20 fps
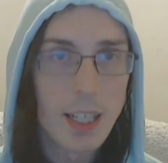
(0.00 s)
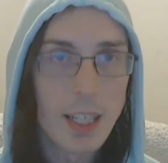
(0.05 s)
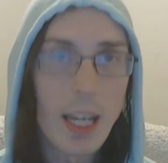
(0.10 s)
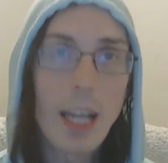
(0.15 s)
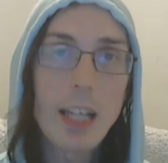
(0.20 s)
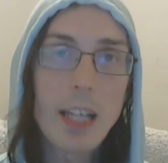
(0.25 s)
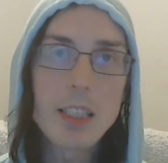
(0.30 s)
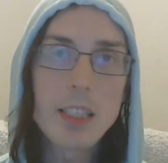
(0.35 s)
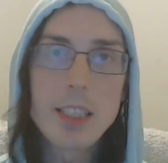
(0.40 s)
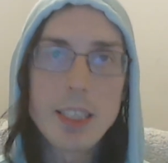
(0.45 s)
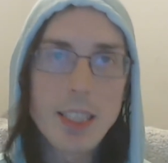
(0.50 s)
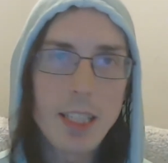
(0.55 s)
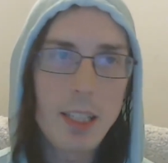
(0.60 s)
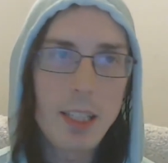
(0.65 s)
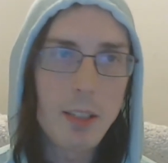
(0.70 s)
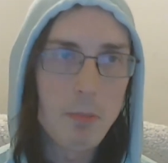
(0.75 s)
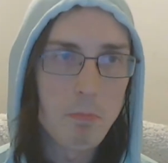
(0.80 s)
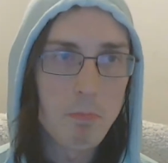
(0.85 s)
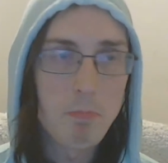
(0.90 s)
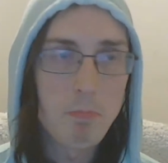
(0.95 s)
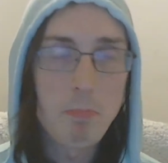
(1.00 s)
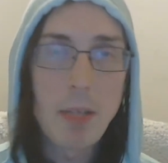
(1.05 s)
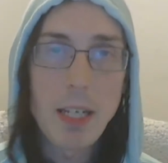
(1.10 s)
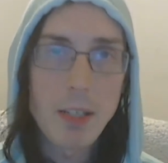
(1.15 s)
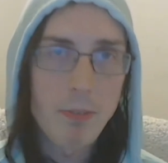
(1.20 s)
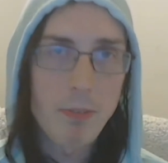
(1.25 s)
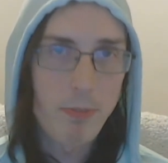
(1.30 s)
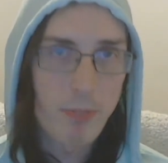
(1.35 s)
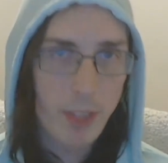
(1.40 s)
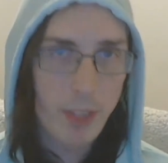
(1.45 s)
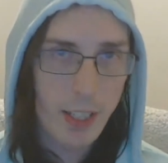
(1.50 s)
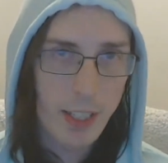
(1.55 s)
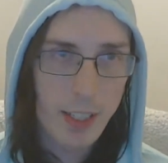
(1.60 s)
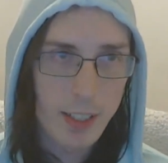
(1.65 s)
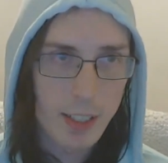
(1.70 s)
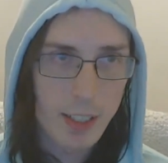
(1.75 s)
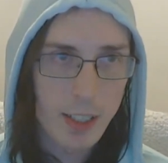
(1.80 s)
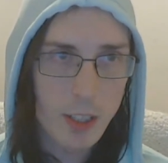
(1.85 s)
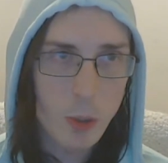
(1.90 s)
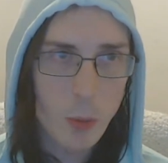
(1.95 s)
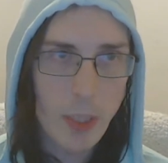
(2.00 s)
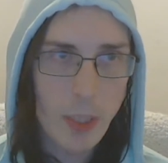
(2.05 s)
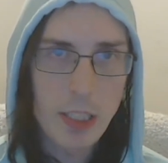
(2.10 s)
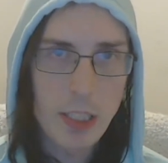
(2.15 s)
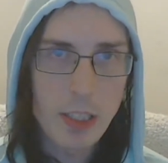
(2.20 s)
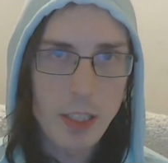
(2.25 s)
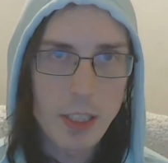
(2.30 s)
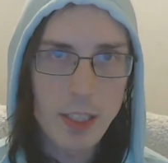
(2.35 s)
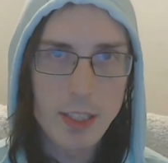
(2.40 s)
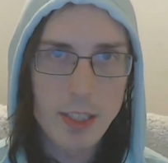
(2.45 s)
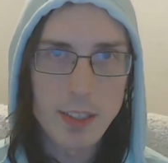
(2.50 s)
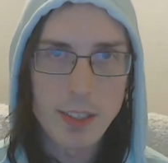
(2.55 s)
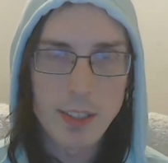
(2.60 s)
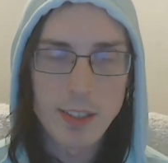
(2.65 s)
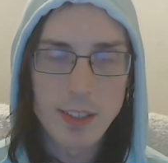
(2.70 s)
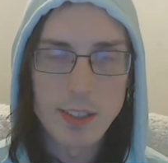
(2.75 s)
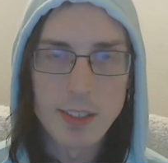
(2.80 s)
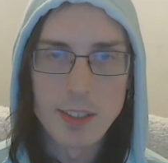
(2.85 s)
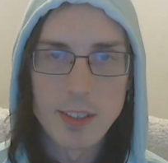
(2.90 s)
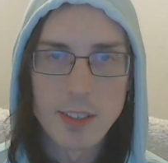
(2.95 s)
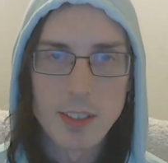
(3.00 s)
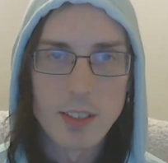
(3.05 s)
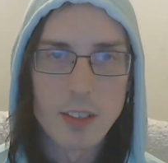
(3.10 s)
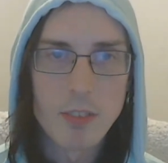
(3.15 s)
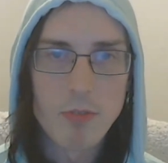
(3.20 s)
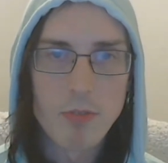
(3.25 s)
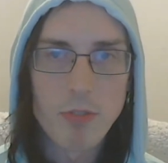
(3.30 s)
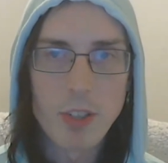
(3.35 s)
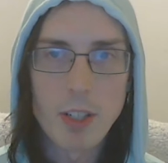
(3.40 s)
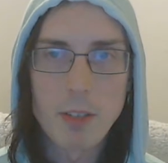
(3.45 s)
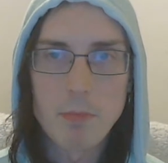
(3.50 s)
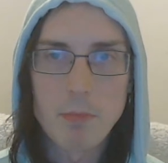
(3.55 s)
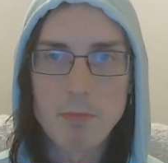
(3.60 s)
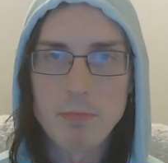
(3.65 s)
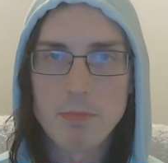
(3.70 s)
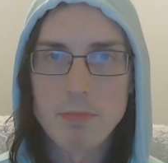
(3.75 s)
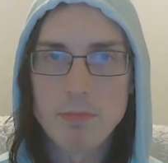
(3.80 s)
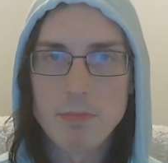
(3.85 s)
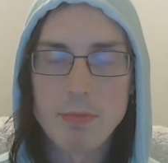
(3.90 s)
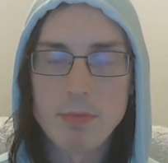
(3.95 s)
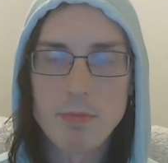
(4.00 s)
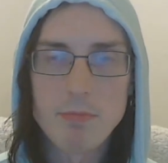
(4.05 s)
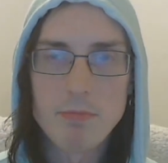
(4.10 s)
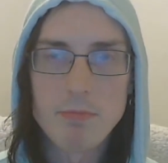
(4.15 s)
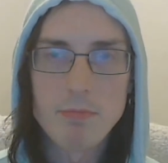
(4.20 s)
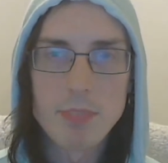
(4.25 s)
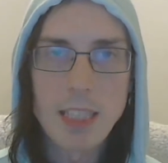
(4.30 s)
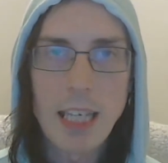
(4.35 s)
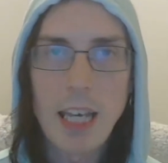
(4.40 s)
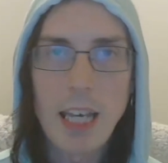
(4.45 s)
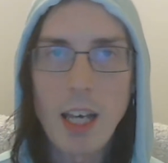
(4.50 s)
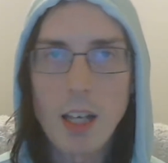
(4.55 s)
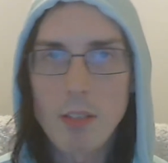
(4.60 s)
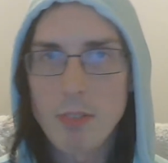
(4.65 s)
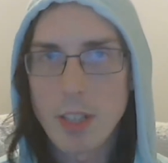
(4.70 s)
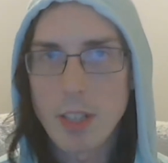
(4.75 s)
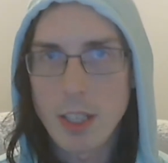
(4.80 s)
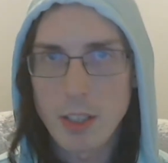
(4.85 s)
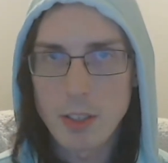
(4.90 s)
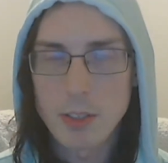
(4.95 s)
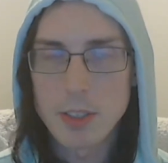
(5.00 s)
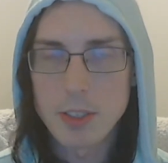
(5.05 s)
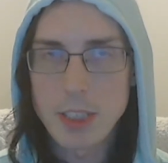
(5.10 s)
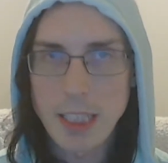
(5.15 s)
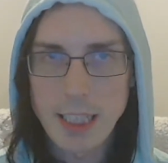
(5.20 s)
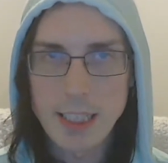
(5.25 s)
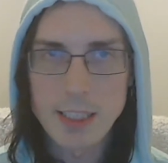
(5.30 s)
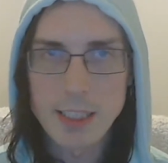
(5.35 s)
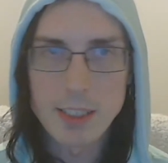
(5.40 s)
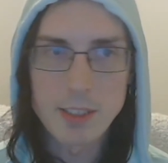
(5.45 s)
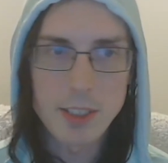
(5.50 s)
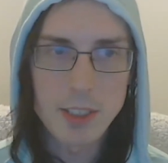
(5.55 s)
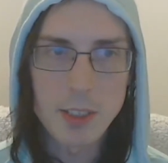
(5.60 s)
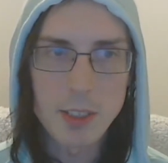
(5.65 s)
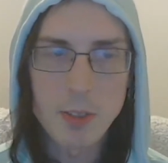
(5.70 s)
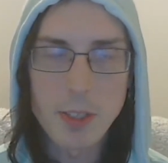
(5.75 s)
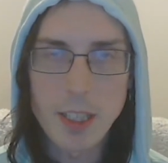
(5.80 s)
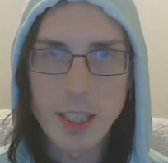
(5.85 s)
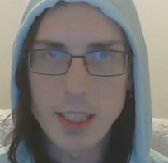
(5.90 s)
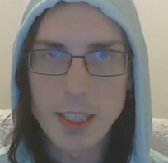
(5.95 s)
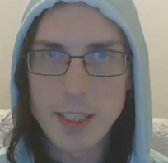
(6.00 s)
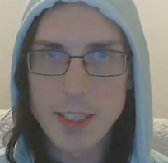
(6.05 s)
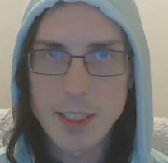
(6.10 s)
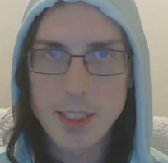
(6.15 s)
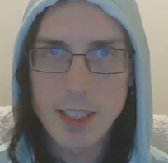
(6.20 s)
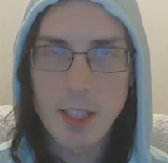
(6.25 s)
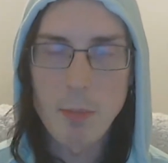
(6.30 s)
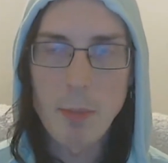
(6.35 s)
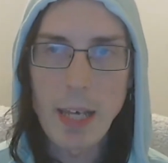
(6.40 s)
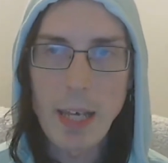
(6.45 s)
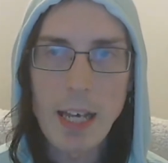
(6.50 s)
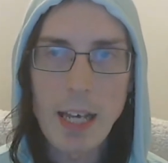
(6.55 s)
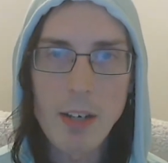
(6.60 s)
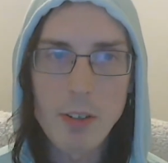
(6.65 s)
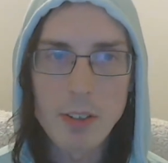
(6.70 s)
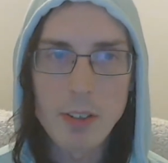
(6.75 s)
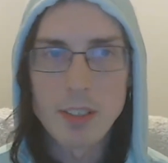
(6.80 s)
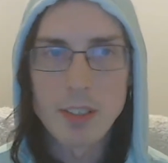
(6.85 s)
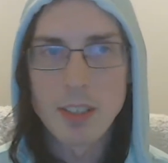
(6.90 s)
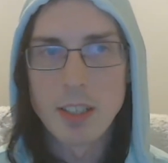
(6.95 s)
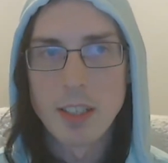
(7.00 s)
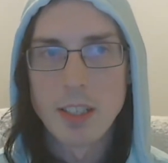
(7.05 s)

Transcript: actually benefit a great deal from having those kinds of stories come out,